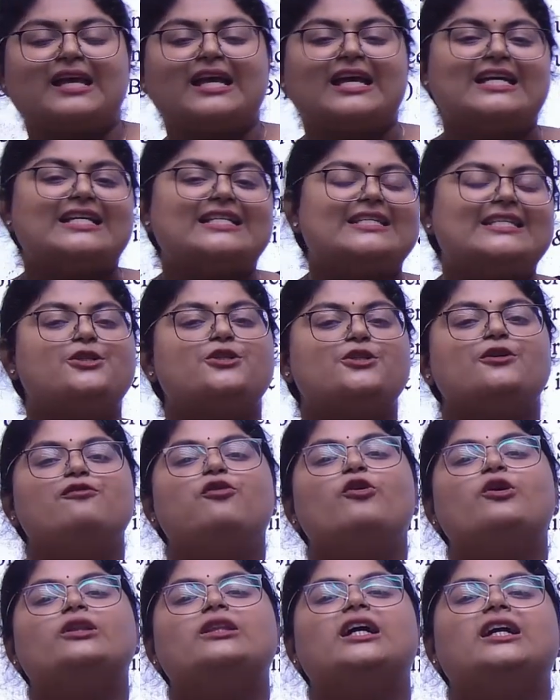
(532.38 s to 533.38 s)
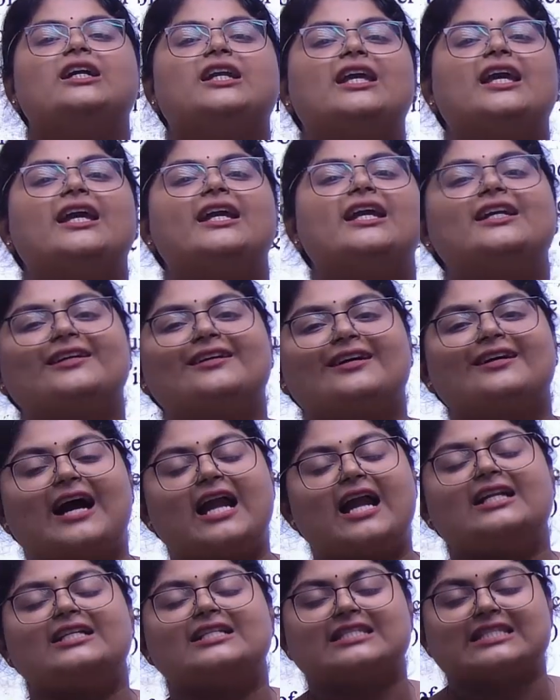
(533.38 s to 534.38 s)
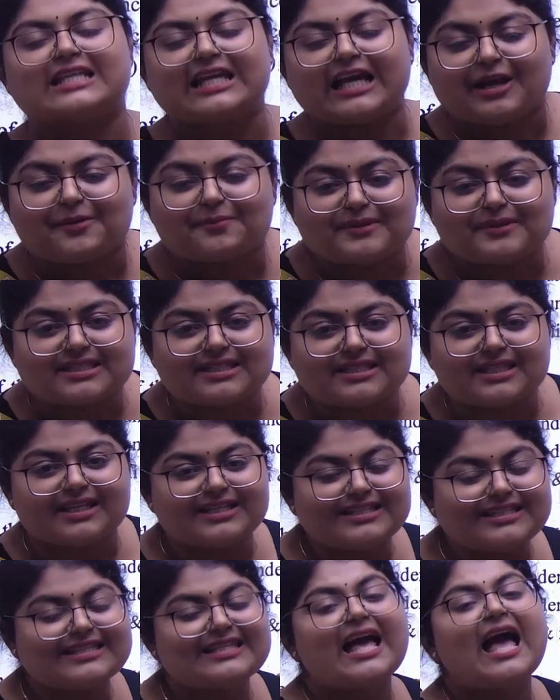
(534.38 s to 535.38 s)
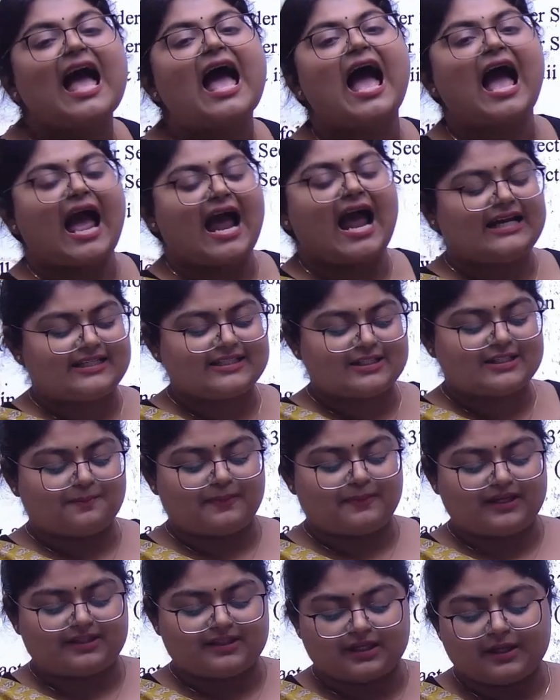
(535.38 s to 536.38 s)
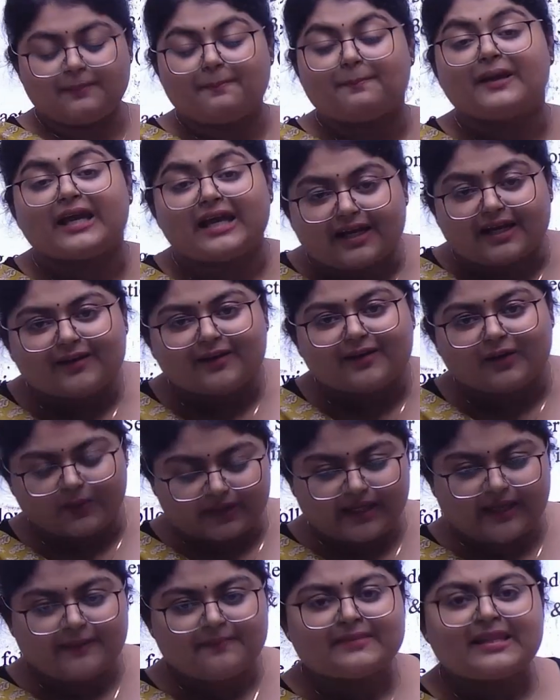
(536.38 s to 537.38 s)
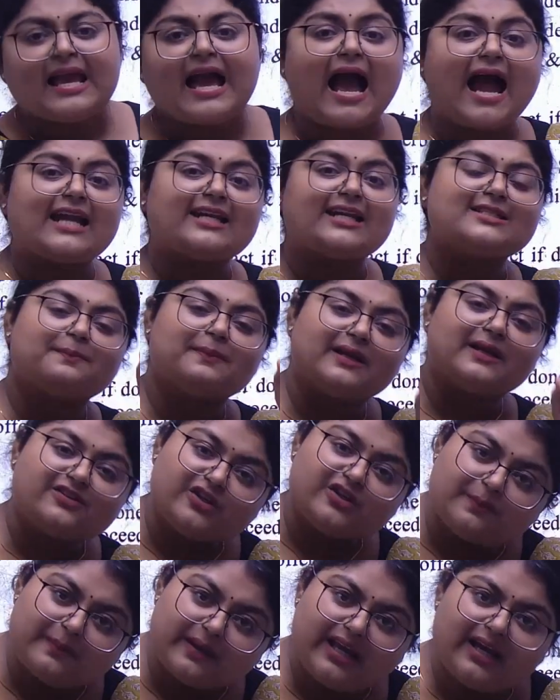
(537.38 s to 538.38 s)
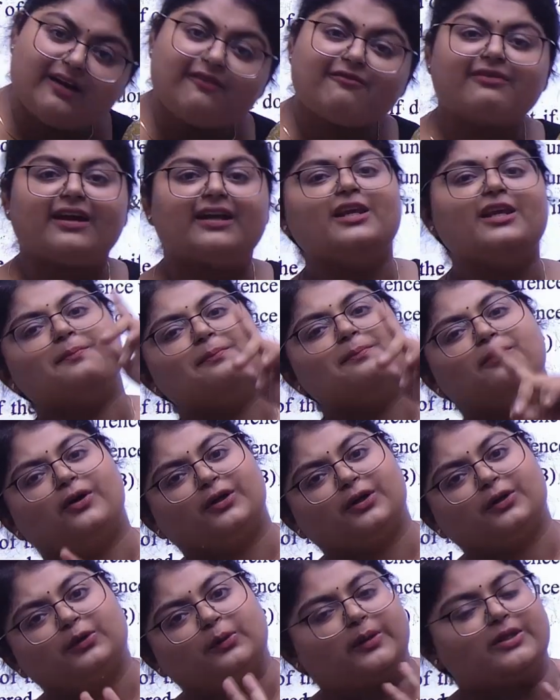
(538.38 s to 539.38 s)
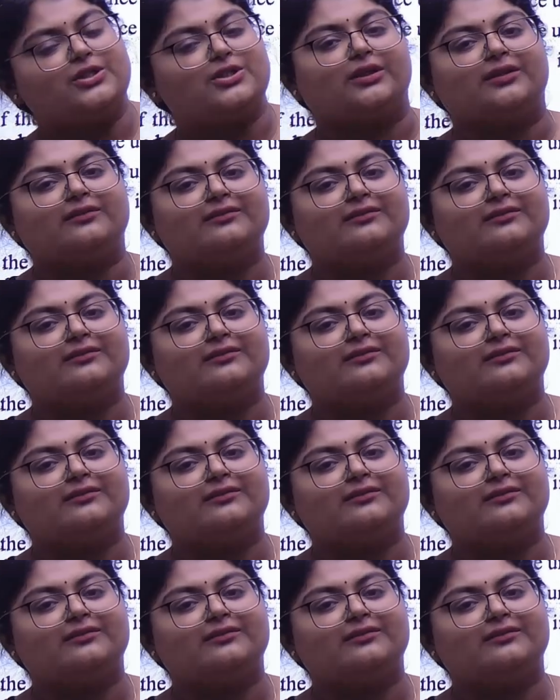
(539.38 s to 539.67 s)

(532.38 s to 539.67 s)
Section 438 under CRPC is anticipatory bail. Okay, anticipatory bail, very important question.